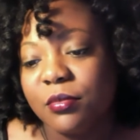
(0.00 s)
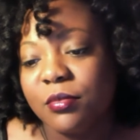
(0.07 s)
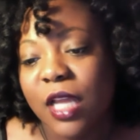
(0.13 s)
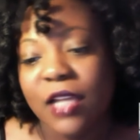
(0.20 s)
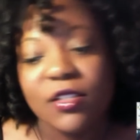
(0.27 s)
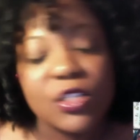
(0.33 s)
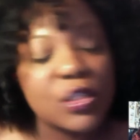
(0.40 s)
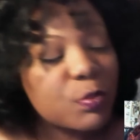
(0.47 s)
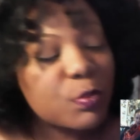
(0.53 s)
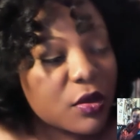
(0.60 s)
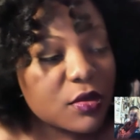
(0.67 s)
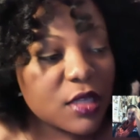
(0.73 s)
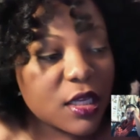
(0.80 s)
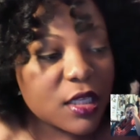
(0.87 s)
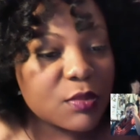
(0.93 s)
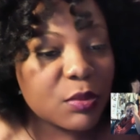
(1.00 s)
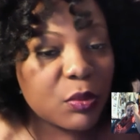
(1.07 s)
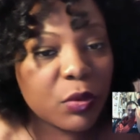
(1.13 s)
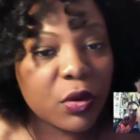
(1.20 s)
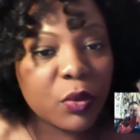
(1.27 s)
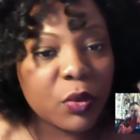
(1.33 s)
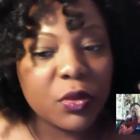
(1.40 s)
not just protest, but
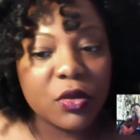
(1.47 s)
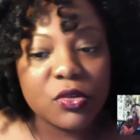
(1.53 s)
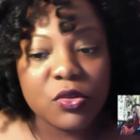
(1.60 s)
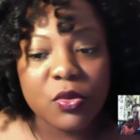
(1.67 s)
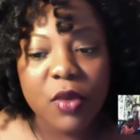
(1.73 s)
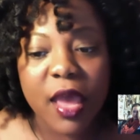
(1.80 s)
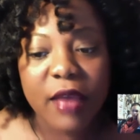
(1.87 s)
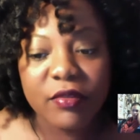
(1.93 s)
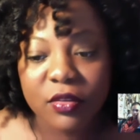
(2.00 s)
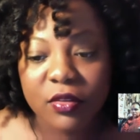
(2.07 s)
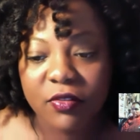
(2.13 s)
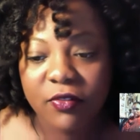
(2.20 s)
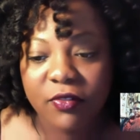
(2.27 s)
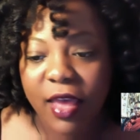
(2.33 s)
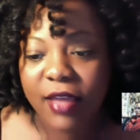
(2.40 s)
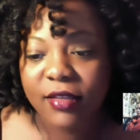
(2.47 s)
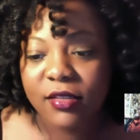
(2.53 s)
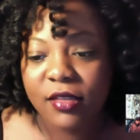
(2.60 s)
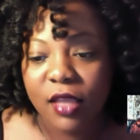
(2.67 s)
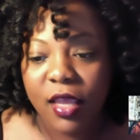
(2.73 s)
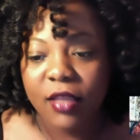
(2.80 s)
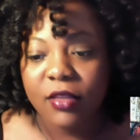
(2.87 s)
what are we going to do after the fact?
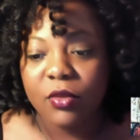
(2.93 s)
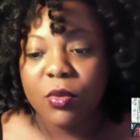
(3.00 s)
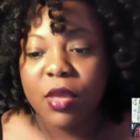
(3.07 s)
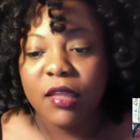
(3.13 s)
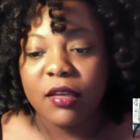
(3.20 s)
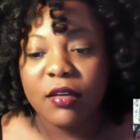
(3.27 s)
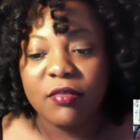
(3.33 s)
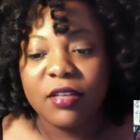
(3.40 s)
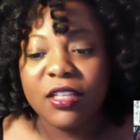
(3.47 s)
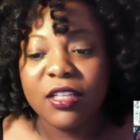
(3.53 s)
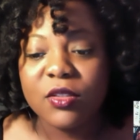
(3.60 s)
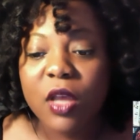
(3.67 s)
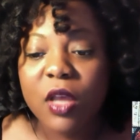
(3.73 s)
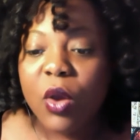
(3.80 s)
And the reality of it is